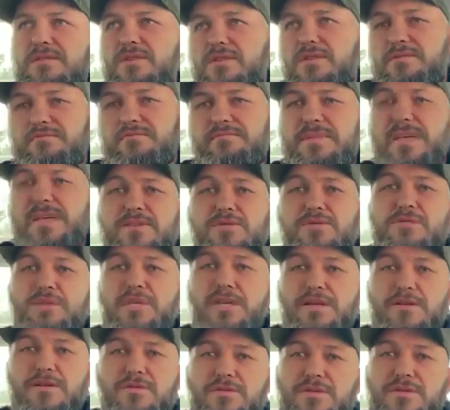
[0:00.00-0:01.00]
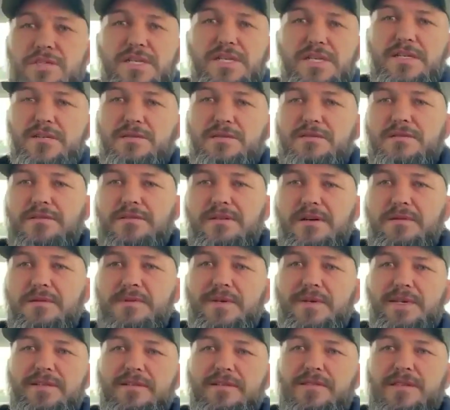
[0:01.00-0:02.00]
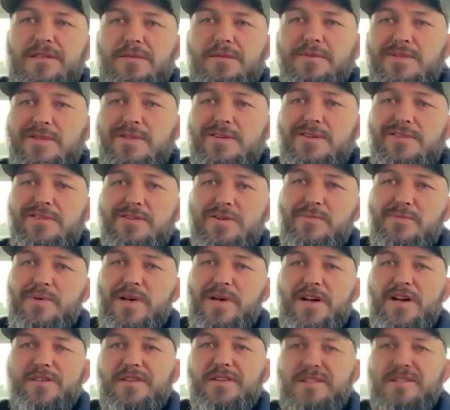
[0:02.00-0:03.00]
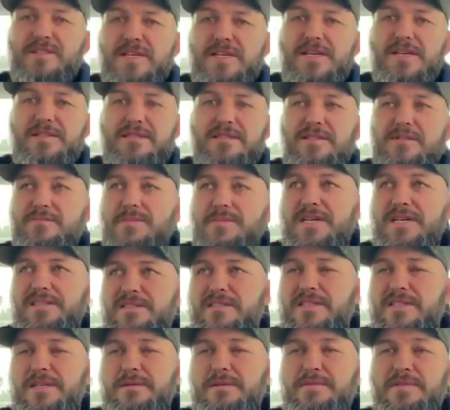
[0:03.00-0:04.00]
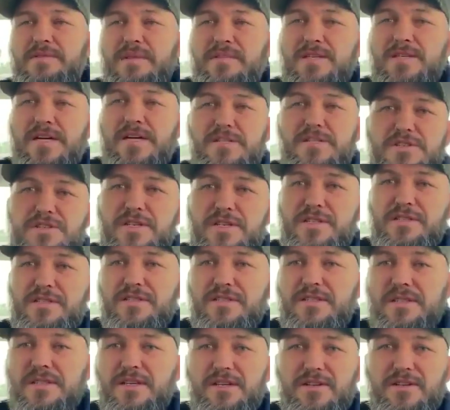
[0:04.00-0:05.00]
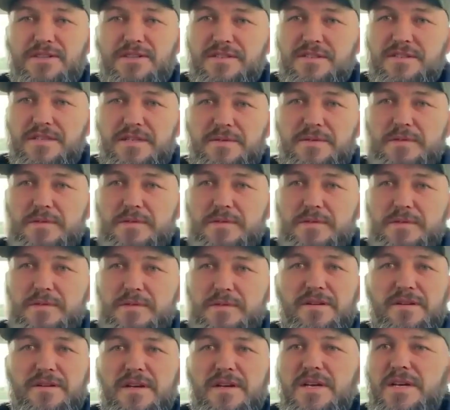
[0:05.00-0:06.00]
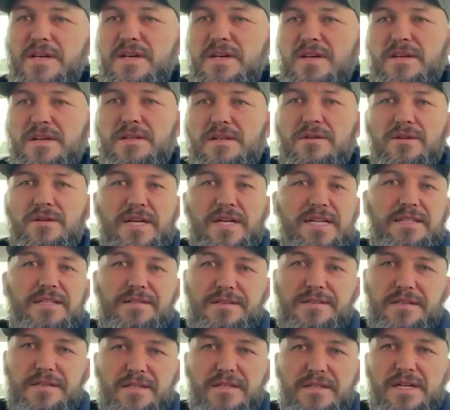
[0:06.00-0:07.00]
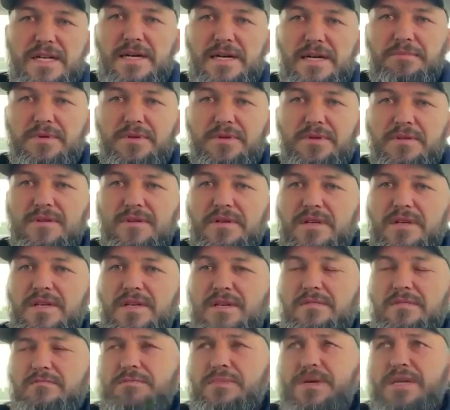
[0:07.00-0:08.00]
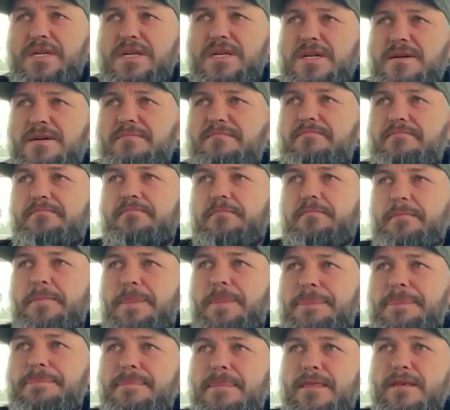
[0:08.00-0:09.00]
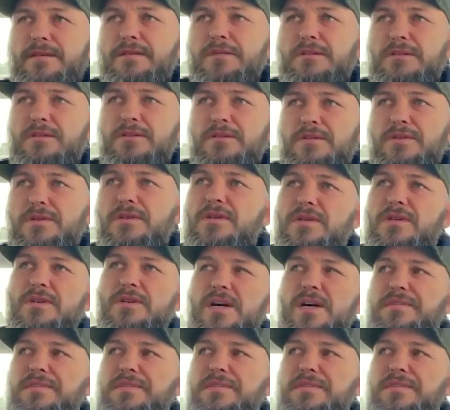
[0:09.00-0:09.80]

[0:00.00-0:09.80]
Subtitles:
they could get knocked out. I mean, Samasoni's got power in his hands, and Max seems to touch things and they go to sleep. So, look, anything could happen. But I think